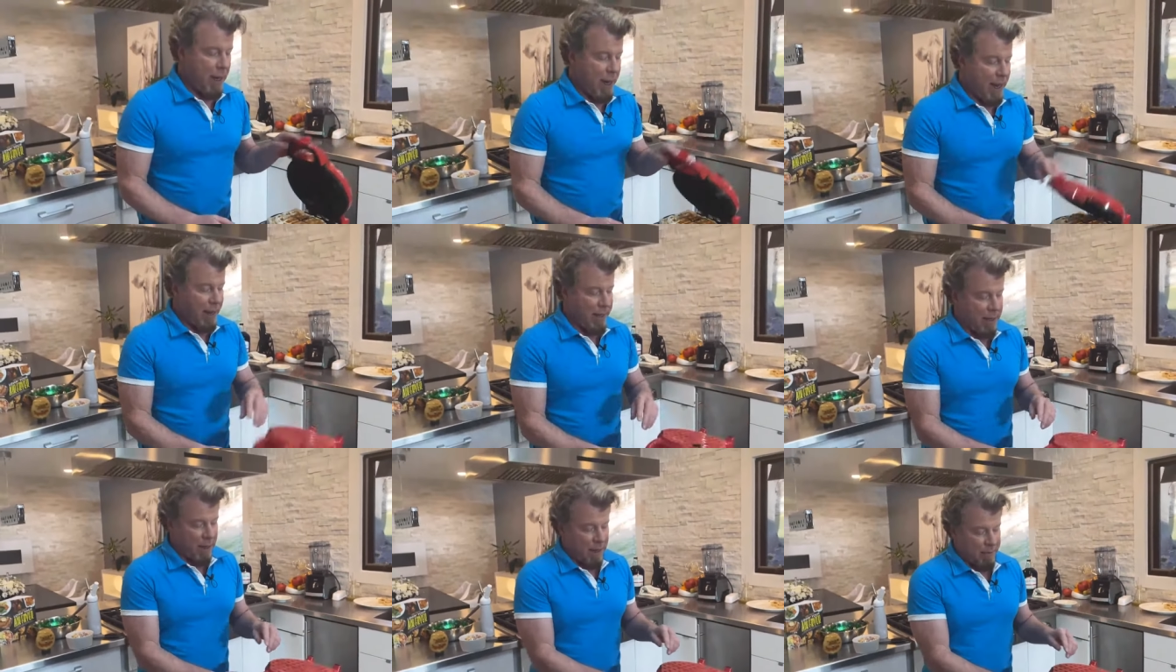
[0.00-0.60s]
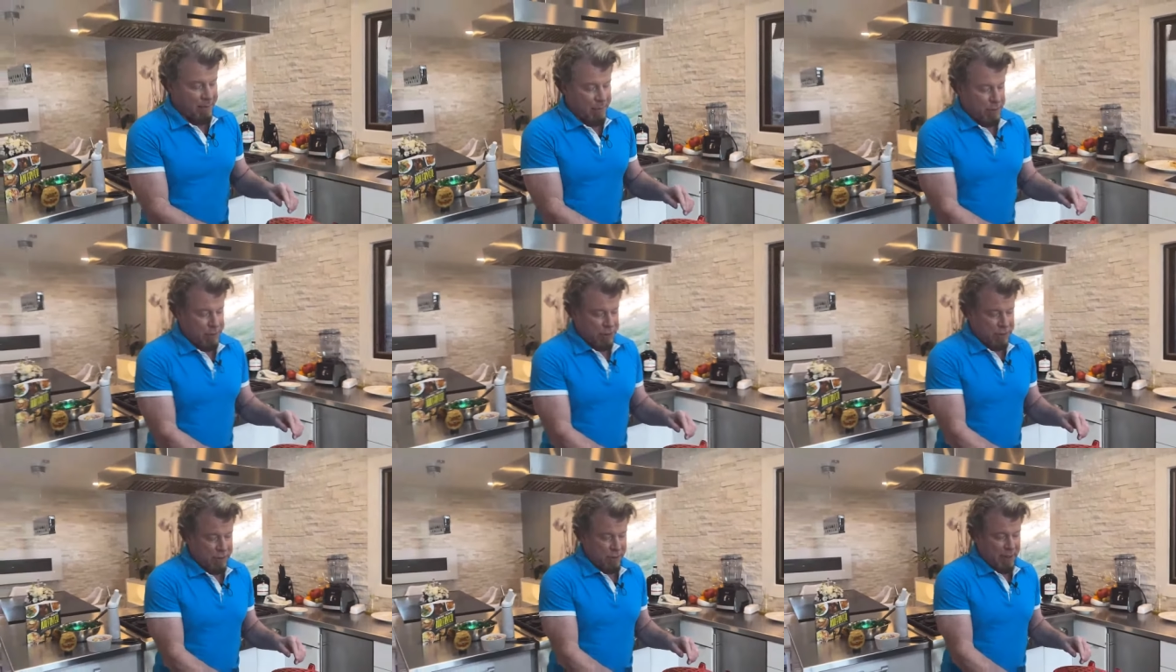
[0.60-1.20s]
And um, you
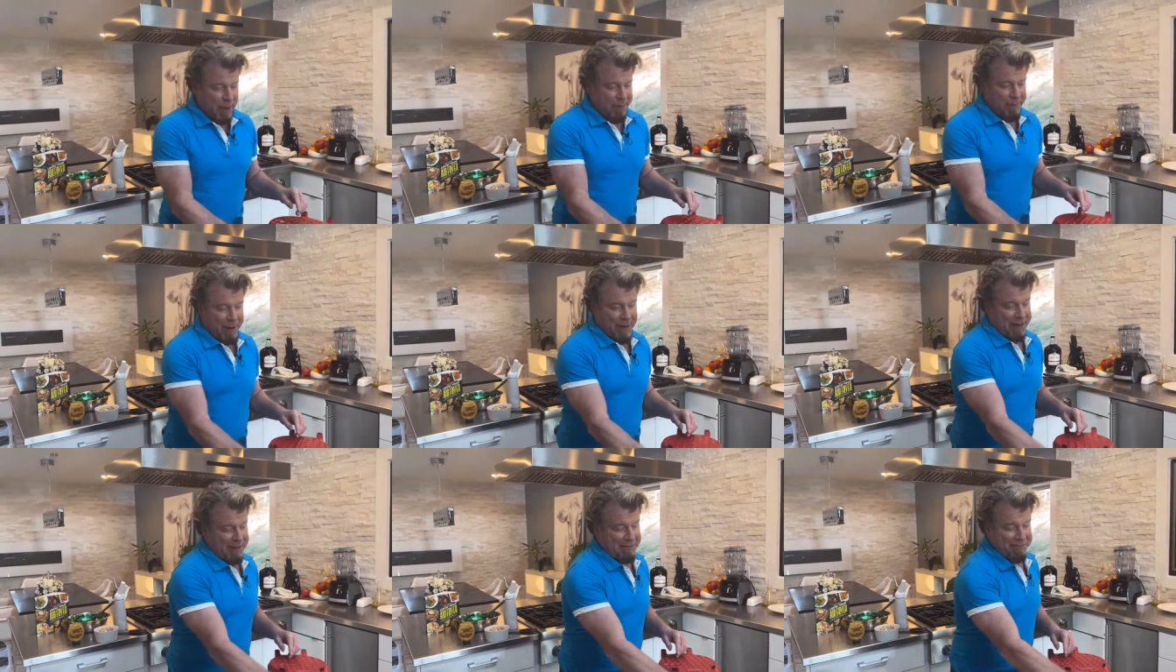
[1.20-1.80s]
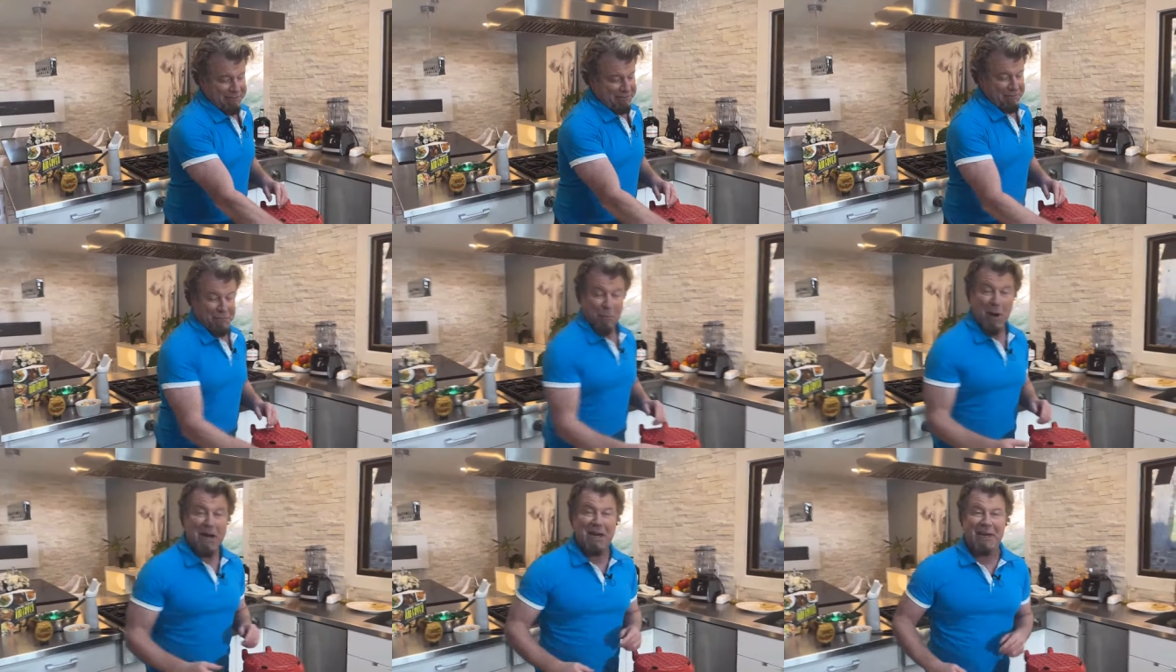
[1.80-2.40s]
just do that by
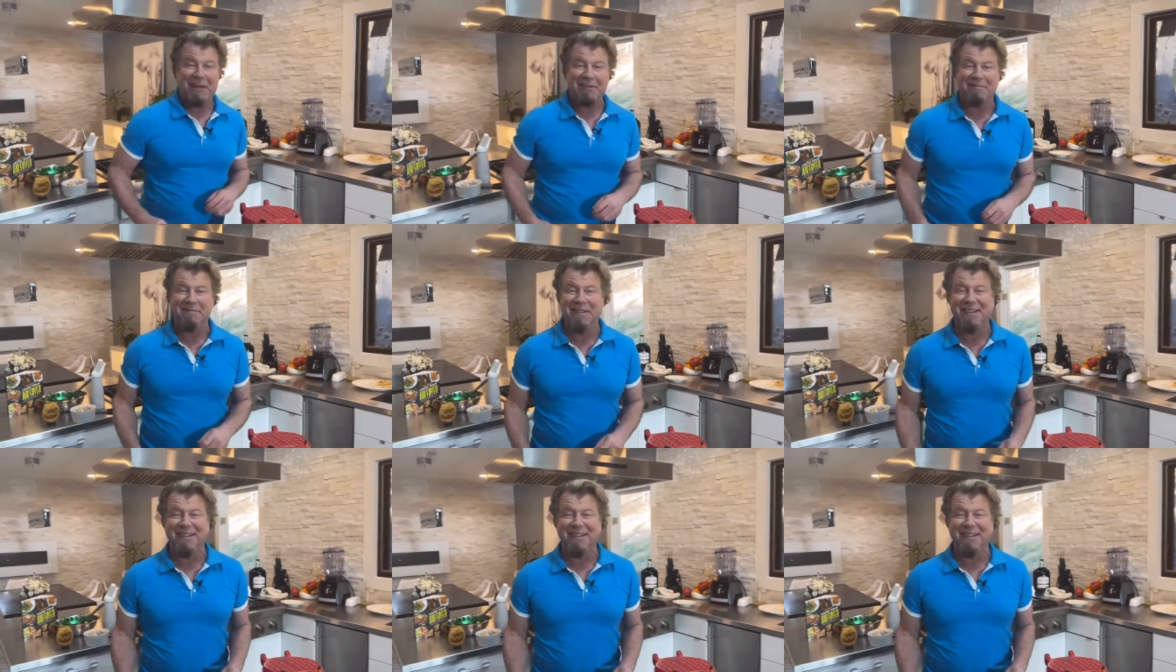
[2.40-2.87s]
waiting.